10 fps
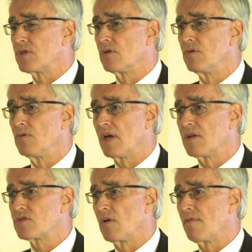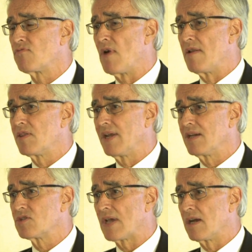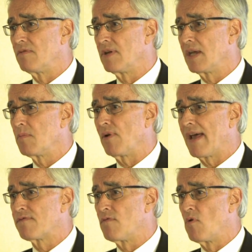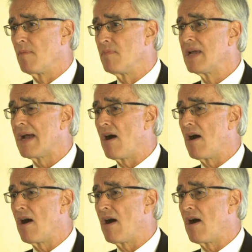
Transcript: to sort of run things out of a platform